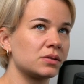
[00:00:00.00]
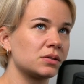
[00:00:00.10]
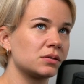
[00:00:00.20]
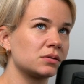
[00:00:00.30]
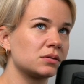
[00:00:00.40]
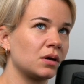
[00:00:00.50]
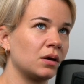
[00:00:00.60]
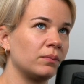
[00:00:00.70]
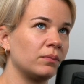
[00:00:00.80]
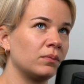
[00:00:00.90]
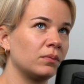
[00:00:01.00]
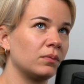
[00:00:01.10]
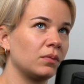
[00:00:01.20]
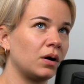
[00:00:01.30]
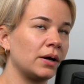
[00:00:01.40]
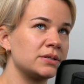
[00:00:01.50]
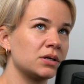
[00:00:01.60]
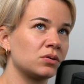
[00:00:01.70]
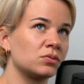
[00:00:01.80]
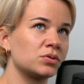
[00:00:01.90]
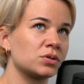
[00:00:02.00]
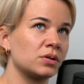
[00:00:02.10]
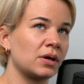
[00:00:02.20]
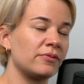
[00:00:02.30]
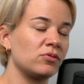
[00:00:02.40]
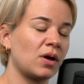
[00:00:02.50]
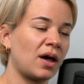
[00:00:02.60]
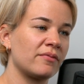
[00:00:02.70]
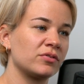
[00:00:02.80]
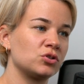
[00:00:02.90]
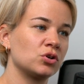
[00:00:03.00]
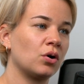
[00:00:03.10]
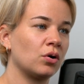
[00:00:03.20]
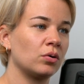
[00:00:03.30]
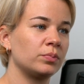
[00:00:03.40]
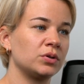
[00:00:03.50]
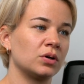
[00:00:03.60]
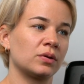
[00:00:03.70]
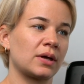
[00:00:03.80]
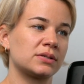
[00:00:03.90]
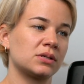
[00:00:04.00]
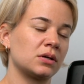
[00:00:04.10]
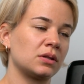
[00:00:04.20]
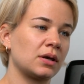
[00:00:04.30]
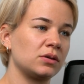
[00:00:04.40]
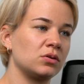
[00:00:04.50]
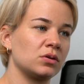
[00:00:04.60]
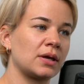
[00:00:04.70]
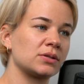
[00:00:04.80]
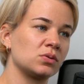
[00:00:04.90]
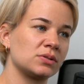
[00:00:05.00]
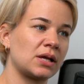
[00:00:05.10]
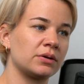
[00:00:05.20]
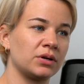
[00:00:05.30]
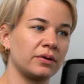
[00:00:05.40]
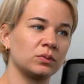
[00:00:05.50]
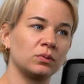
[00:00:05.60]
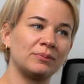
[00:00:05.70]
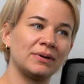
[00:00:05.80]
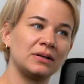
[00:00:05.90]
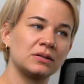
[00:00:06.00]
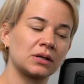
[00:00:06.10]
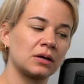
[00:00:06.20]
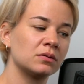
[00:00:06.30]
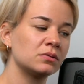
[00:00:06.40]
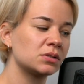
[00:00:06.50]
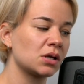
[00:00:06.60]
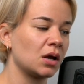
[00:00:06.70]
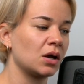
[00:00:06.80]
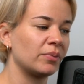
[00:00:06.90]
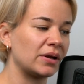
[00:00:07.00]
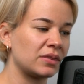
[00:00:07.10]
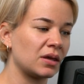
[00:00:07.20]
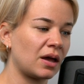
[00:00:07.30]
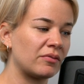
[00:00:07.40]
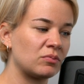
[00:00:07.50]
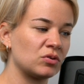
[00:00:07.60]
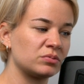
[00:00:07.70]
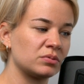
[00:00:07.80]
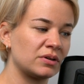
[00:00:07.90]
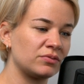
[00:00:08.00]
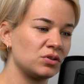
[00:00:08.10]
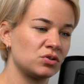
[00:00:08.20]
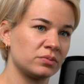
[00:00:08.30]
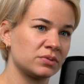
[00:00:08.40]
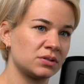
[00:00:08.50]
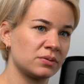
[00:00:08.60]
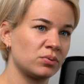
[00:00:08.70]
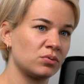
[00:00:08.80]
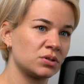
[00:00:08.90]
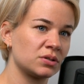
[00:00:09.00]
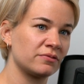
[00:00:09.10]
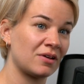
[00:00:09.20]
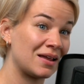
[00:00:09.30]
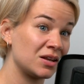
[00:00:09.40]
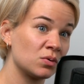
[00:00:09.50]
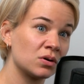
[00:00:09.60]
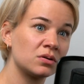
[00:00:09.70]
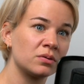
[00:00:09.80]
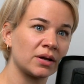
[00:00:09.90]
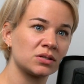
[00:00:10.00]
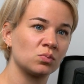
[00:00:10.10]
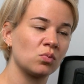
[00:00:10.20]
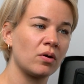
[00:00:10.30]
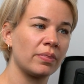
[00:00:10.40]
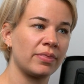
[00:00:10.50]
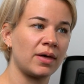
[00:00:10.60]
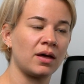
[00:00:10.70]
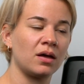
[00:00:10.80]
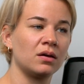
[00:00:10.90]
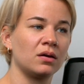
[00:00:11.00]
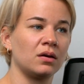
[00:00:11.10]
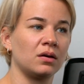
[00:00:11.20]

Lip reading: there's this idea also that if you have a job, that's it, that, that's your salary, you don't have to worry about anything else. But I think having multiple revenue streams is important for anyone, no matter what their